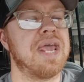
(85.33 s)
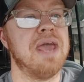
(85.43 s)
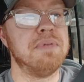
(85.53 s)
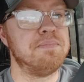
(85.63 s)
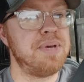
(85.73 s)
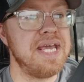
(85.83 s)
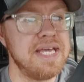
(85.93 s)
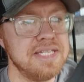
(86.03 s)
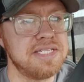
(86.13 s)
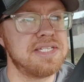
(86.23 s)

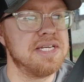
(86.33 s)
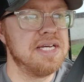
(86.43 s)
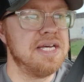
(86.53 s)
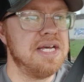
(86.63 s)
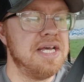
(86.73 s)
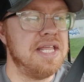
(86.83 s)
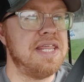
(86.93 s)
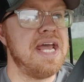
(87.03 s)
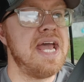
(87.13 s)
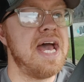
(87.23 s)
M&Ps.
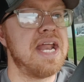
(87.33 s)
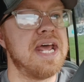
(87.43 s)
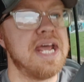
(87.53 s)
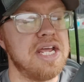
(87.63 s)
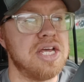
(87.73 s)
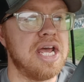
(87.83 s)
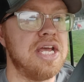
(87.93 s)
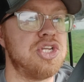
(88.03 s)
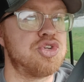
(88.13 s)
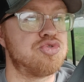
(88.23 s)
They had
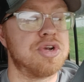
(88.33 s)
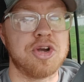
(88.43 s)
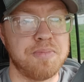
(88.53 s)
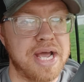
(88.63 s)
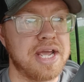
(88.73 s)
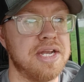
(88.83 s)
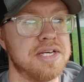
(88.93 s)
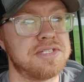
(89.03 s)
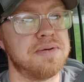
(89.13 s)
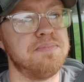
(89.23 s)
a trigger
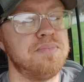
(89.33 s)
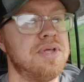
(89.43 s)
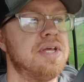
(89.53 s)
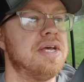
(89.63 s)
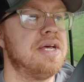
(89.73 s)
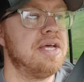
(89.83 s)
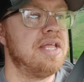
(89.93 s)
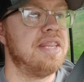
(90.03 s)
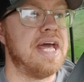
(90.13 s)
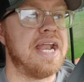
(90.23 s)
mechanism
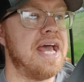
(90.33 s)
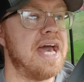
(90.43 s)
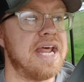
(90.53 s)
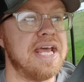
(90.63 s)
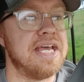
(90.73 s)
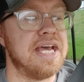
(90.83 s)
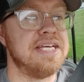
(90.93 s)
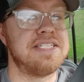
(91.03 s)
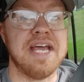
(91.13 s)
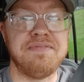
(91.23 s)
that had a
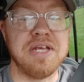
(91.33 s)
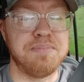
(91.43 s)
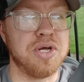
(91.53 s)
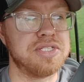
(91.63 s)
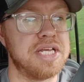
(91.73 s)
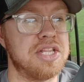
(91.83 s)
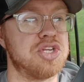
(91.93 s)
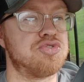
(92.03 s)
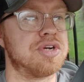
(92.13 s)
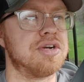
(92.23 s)
safety built into the
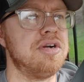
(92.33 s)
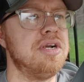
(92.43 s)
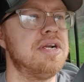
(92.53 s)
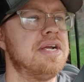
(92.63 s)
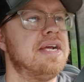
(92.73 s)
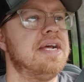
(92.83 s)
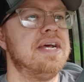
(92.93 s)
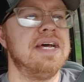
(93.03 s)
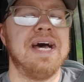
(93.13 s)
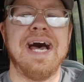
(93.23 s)
trigger.
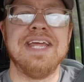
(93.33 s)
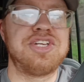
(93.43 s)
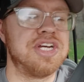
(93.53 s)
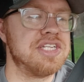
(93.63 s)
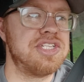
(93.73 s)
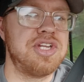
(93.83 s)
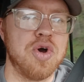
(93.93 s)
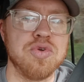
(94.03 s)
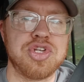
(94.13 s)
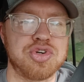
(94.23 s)
I just
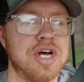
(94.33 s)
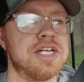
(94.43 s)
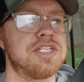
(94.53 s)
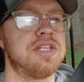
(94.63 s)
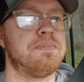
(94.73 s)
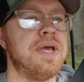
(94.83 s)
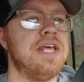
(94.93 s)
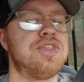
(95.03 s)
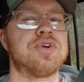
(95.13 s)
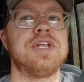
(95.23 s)
don't trust the
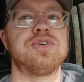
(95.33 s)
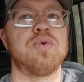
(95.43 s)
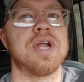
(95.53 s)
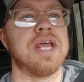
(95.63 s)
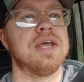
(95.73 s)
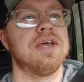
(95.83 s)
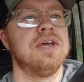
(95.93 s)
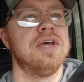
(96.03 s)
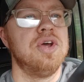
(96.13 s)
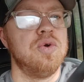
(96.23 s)

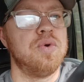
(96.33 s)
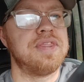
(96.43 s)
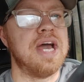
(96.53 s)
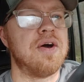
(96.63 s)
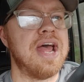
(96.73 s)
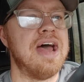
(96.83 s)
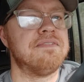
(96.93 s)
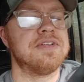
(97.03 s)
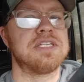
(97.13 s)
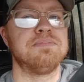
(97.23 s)
P320 without
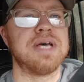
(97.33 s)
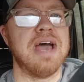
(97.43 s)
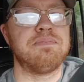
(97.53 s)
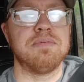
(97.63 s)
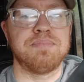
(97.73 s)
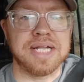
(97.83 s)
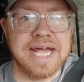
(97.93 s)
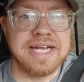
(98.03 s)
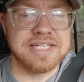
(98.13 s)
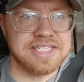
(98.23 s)
having some type of
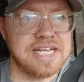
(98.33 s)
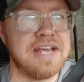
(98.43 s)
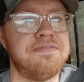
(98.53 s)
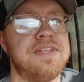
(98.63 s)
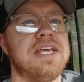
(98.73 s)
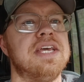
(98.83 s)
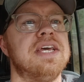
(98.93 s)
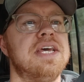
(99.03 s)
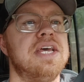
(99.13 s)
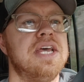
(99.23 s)
bladed safety
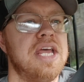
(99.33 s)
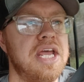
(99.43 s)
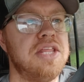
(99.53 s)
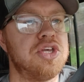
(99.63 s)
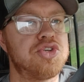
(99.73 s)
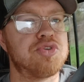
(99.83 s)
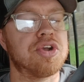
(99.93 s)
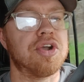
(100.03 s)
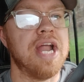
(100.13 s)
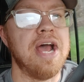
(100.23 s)
in the
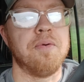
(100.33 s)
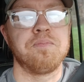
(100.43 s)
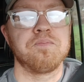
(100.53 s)
trigger. Now,